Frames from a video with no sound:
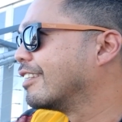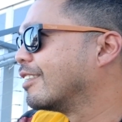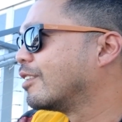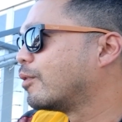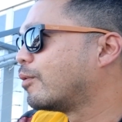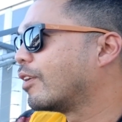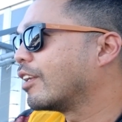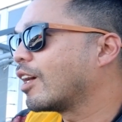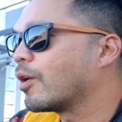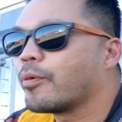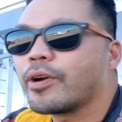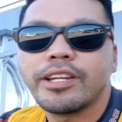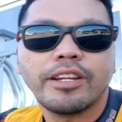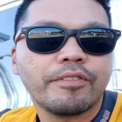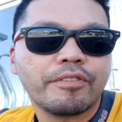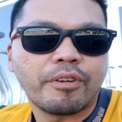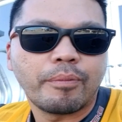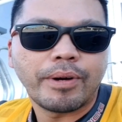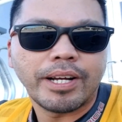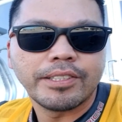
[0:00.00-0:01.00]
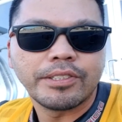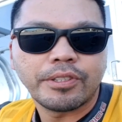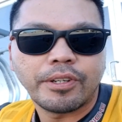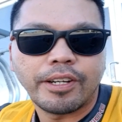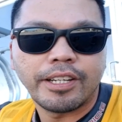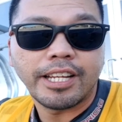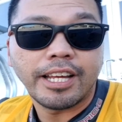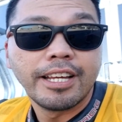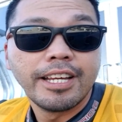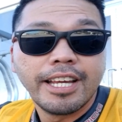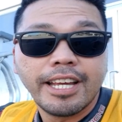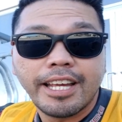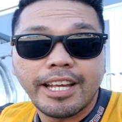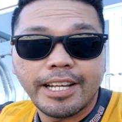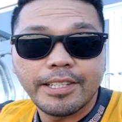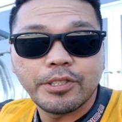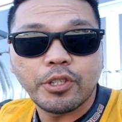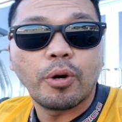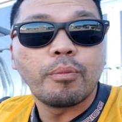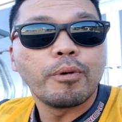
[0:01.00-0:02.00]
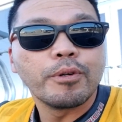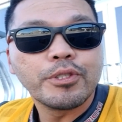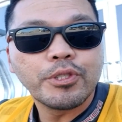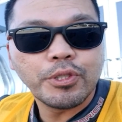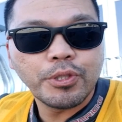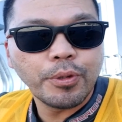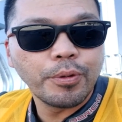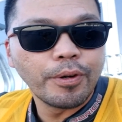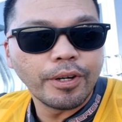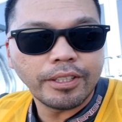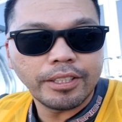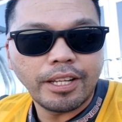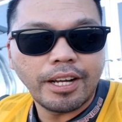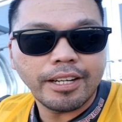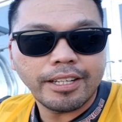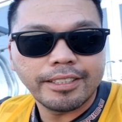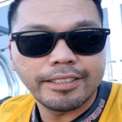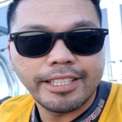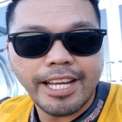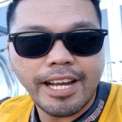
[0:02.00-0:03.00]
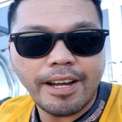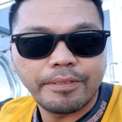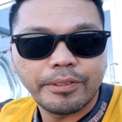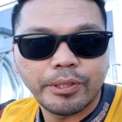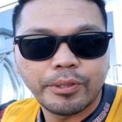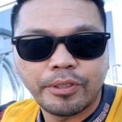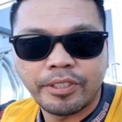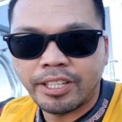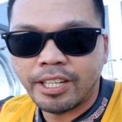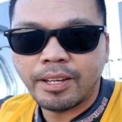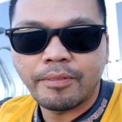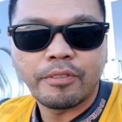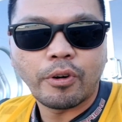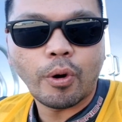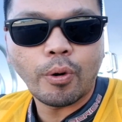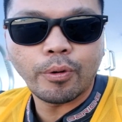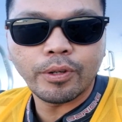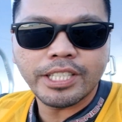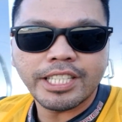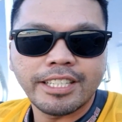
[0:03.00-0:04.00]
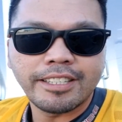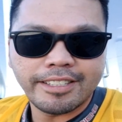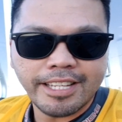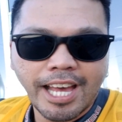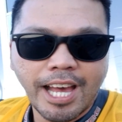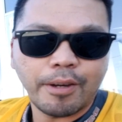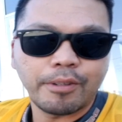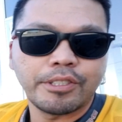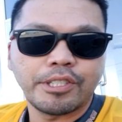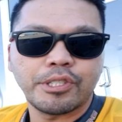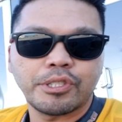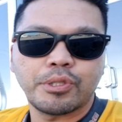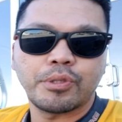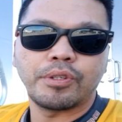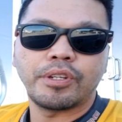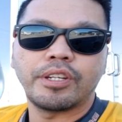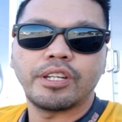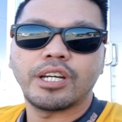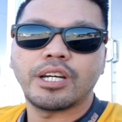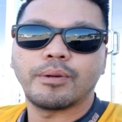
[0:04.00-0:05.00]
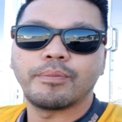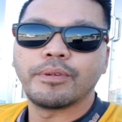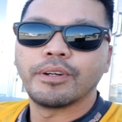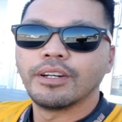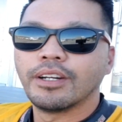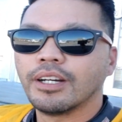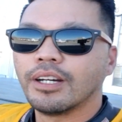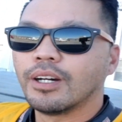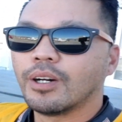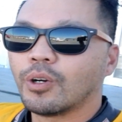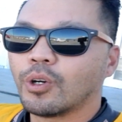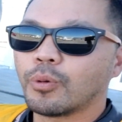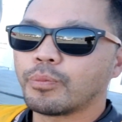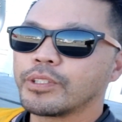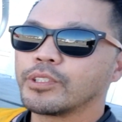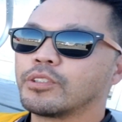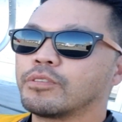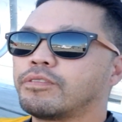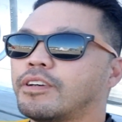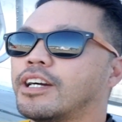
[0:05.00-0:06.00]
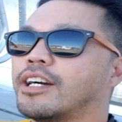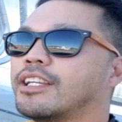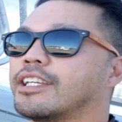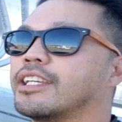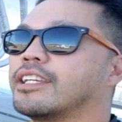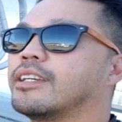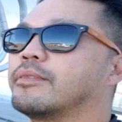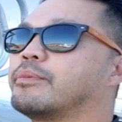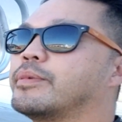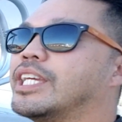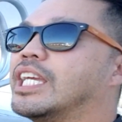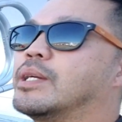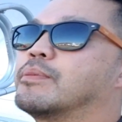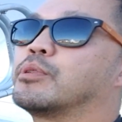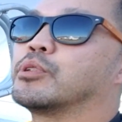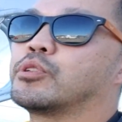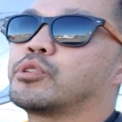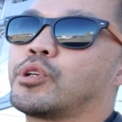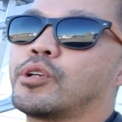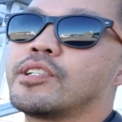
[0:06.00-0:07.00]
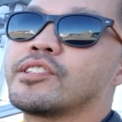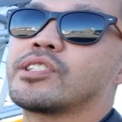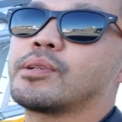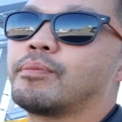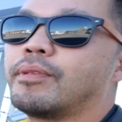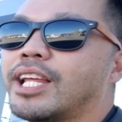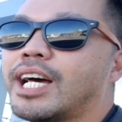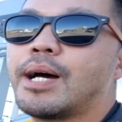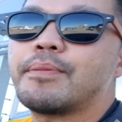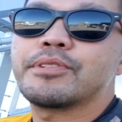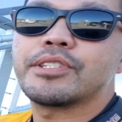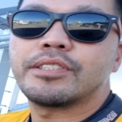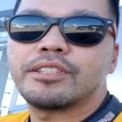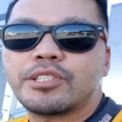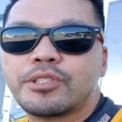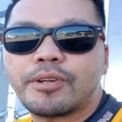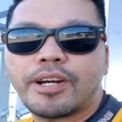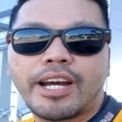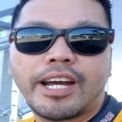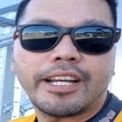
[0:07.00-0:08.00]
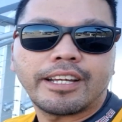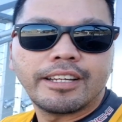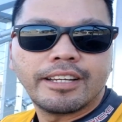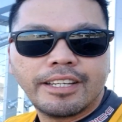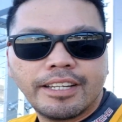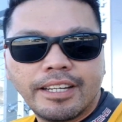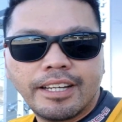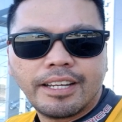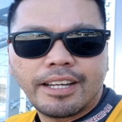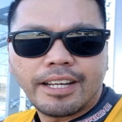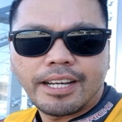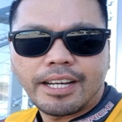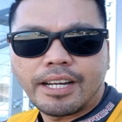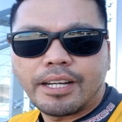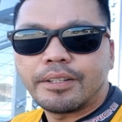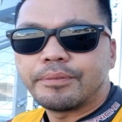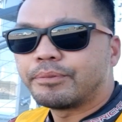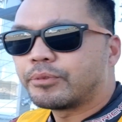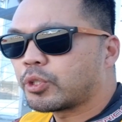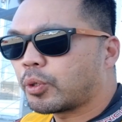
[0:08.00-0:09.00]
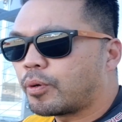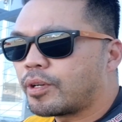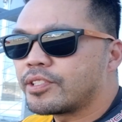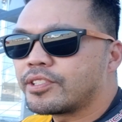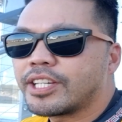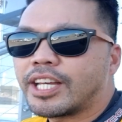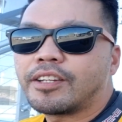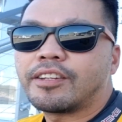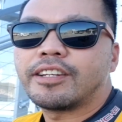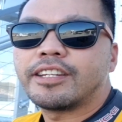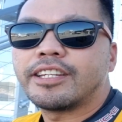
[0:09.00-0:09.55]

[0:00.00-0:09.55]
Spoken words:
while I waited for my turn. It's almost 2 o'clock in the afternoon and I've only now just suited up, hoping to finally be able to turn some laps in the track towards the end of the